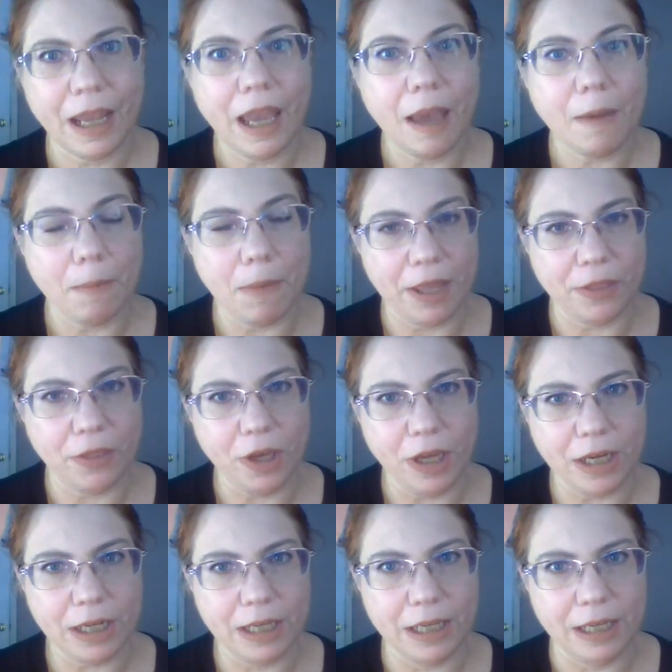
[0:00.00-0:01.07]
My thought
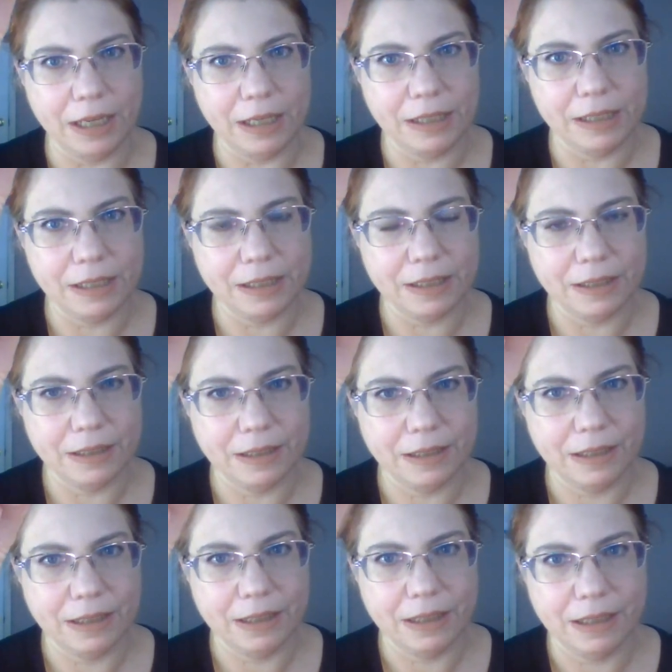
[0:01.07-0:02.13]
is,
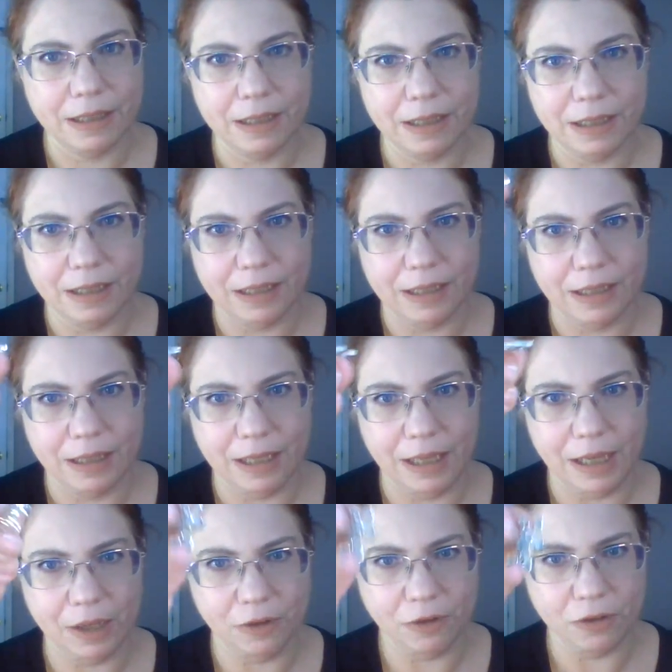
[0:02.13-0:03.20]
the
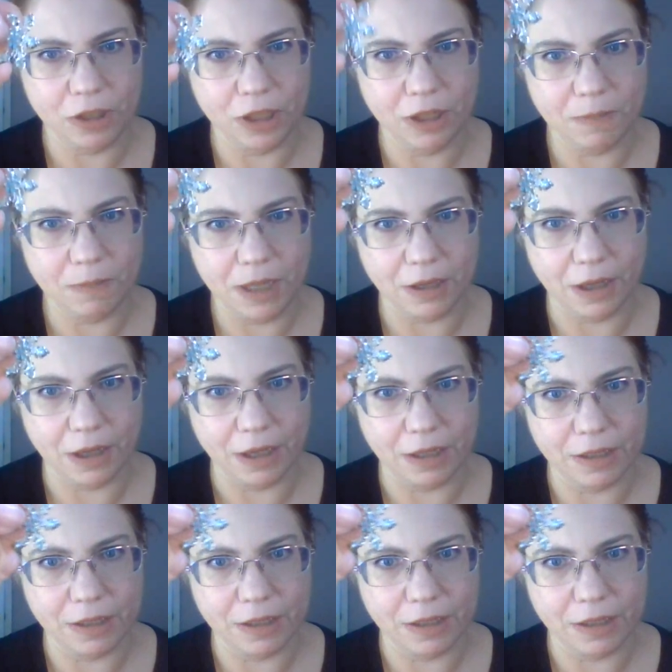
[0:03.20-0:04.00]
energy in my thoughts